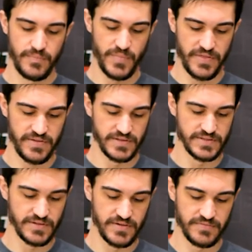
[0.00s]

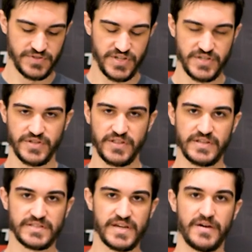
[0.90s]
methods of changing
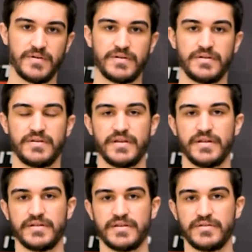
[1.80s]
things out
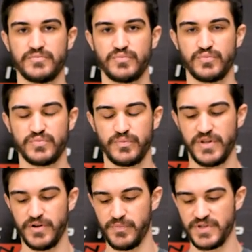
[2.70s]
and,
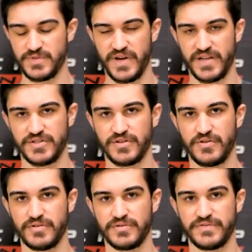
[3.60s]
you know, mismatching
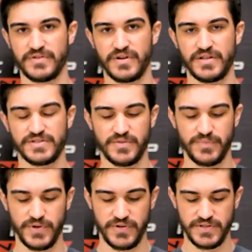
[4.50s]
all different kinds of
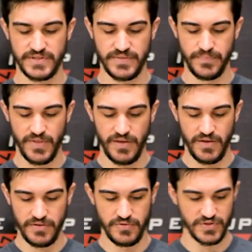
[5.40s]
components.
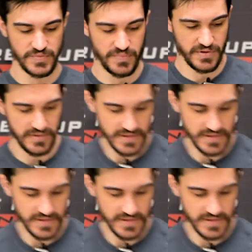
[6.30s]
You just plug